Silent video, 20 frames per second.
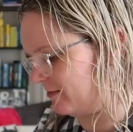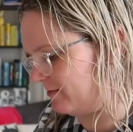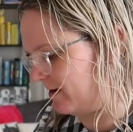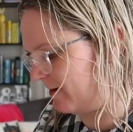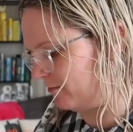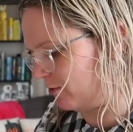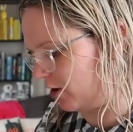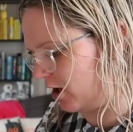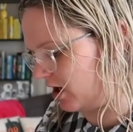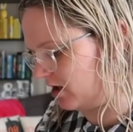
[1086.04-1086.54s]
and a
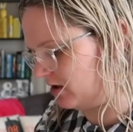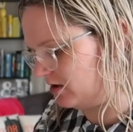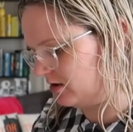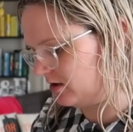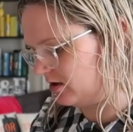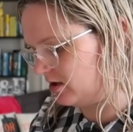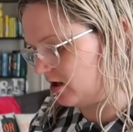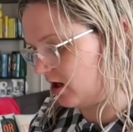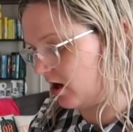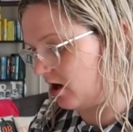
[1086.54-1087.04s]
memoir?
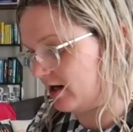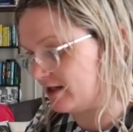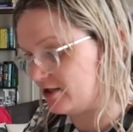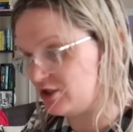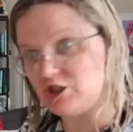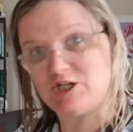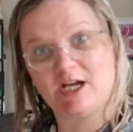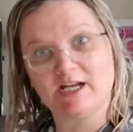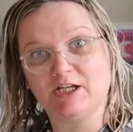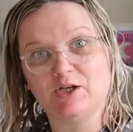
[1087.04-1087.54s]
I
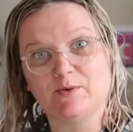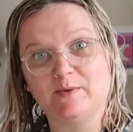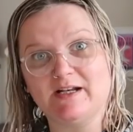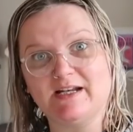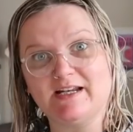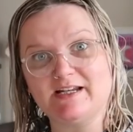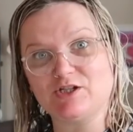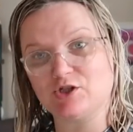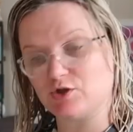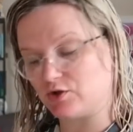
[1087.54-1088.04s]

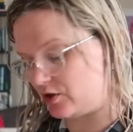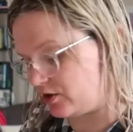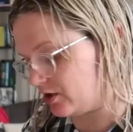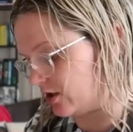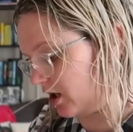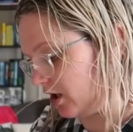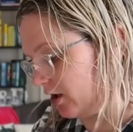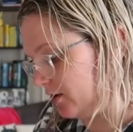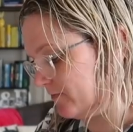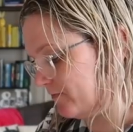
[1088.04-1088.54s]
genuinely do not
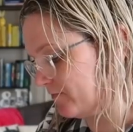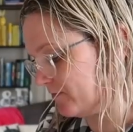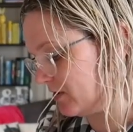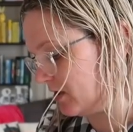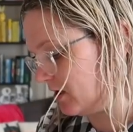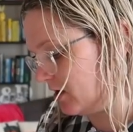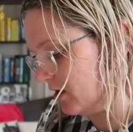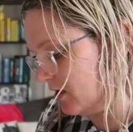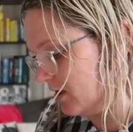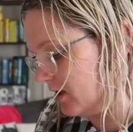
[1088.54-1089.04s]
know.
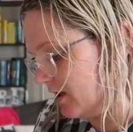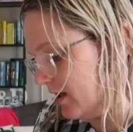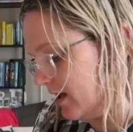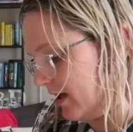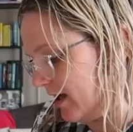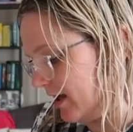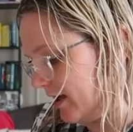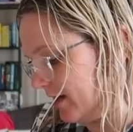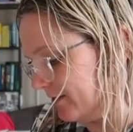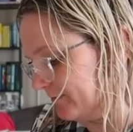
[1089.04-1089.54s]

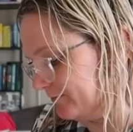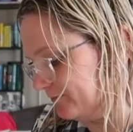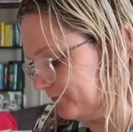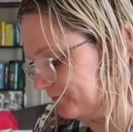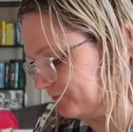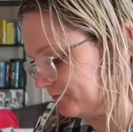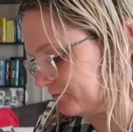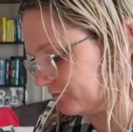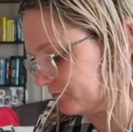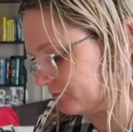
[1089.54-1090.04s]

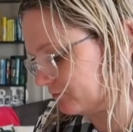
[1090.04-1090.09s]
Um,